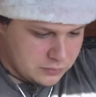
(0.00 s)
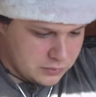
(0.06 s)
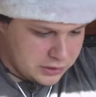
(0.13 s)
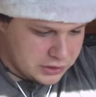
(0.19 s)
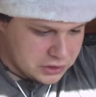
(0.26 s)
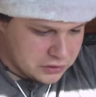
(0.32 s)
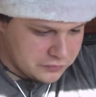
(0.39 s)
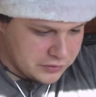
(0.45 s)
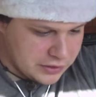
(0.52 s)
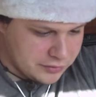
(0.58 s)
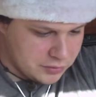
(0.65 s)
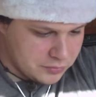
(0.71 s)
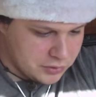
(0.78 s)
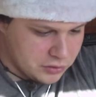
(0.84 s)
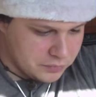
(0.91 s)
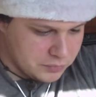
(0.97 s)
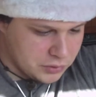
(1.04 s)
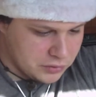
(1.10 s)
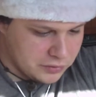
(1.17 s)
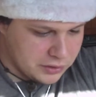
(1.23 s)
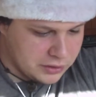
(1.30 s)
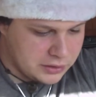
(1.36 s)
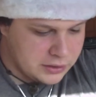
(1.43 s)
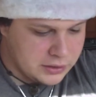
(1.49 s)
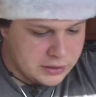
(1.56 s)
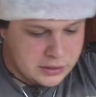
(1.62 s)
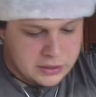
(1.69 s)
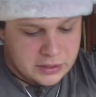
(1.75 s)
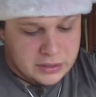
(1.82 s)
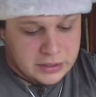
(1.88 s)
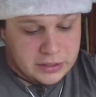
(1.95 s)
What is your favorite movie?
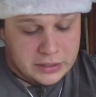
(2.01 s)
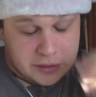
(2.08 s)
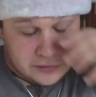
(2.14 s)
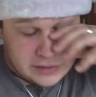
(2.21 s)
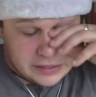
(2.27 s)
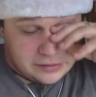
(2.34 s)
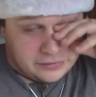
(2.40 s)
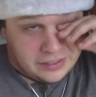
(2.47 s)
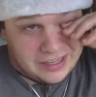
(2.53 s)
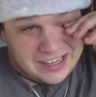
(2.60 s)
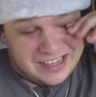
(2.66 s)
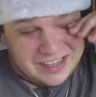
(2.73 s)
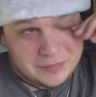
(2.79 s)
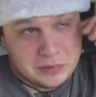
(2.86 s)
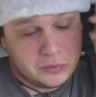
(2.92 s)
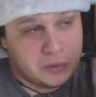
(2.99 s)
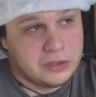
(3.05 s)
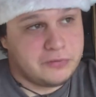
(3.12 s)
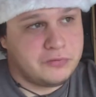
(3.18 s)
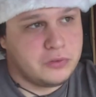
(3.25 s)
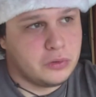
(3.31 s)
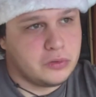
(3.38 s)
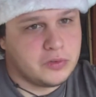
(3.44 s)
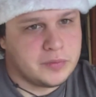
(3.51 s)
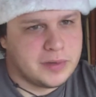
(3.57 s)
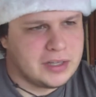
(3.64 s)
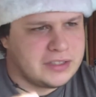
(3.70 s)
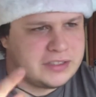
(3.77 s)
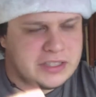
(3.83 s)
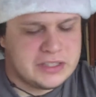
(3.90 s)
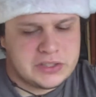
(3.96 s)
It is a tie between a few of
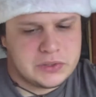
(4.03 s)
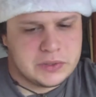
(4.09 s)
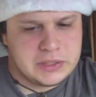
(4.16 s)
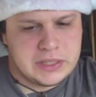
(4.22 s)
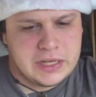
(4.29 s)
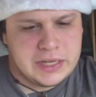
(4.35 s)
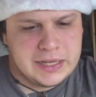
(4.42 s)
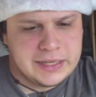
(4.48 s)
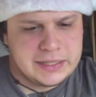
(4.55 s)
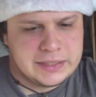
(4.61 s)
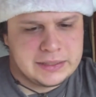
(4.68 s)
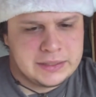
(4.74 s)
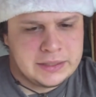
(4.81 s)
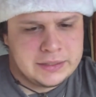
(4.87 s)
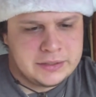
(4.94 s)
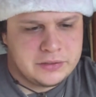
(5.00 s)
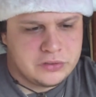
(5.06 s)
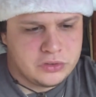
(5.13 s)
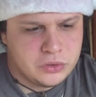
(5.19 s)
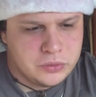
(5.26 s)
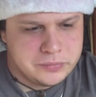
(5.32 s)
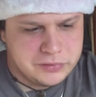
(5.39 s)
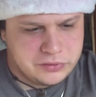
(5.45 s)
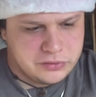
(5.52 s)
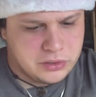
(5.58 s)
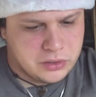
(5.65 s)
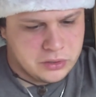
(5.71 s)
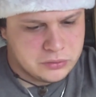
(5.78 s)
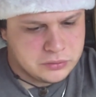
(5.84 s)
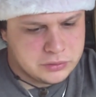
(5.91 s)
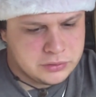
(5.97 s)
them, District 9,
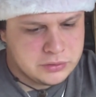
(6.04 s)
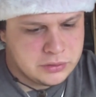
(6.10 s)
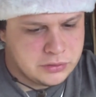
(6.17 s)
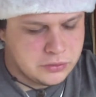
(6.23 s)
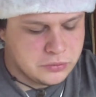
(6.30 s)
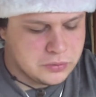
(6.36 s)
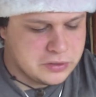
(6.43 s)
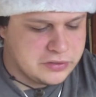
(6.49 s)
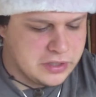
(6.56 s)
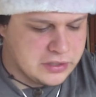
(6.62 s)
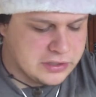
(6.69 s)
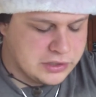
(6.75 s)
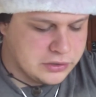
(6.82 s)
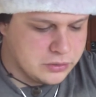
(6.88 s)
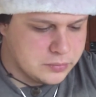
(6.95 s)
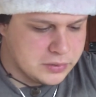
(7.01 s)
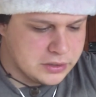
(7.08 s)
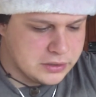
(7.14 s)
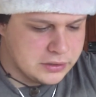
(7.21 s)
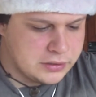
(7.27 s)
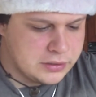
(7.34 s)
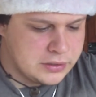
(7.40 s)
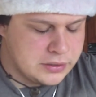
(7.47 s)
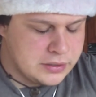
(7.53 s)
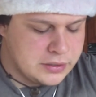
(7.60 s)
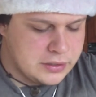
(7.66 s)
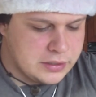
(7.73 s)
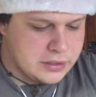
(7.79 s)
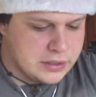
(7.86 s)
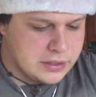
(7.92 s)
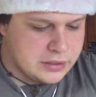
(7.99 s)
Tombstone, 310 to Yuma,
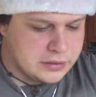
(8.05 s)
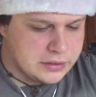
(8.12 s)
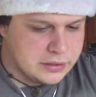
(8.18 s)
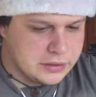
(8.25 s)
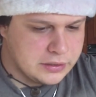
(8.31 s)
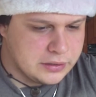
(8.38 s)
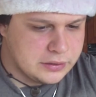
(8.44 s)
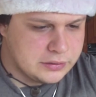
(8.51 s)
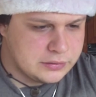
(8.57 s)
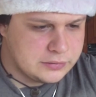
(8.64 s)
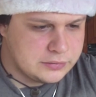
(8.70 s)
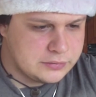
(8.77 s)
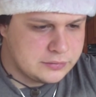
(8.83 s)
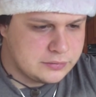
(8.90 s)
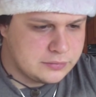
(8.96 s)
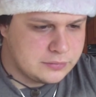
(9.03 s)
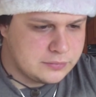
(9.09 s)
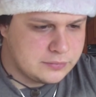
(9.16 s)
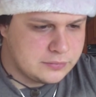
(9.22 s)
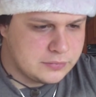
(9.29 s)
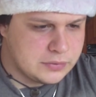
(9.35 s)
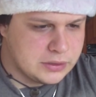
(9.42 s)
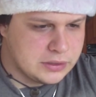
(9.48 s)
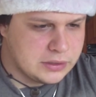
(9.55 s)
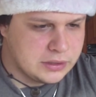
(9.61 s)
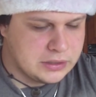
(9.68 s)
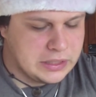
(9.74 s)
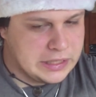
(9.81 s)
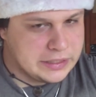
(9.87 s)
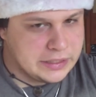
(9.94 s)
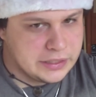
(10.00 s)
and
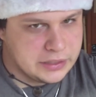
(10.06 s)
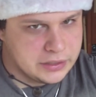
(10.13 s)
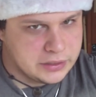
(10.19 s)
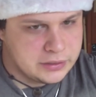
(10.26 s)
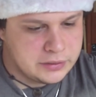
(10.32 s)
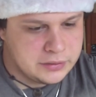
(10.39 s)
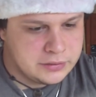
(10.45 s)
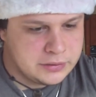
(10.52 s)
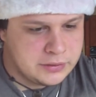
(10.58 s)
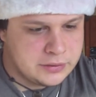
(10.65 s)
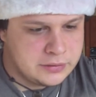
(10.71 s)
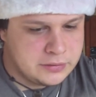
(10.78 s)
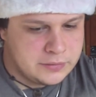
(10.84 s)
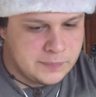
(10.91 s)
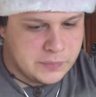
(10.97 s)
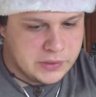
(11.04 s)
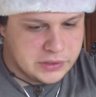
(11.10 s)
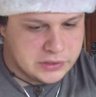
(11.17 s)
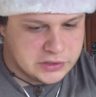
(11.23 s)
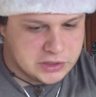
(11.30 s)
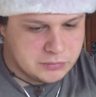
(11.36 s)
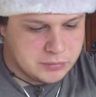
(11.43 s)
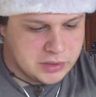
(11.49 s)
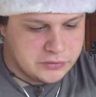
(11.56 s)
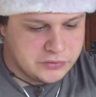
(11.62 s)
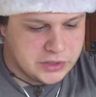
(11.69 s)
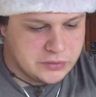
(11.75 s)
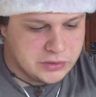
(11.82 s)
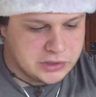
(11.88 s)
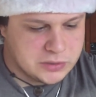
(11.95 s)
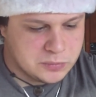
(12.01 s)
Gladiator are some of my
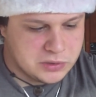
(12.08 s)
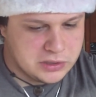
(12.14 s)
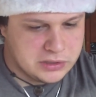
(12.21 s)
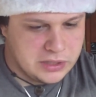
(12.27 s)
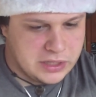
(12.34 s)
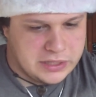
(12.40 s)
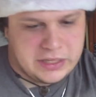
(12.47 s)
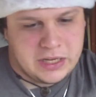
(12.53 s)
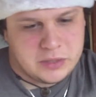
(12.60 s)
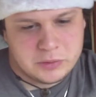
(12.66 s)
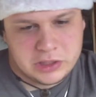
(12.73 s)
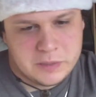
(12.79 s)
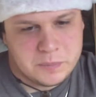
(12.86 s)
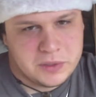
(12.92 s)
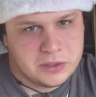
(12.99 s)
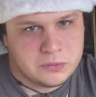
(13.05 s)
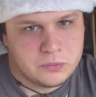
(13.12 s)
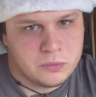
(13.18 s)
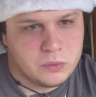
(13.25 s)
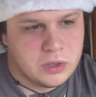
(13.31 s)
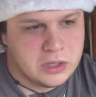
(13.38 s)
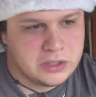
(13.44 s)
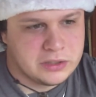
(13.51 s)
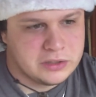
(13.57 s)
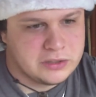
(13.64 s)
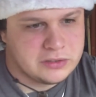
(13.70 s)
favorites, but I can't really pick one,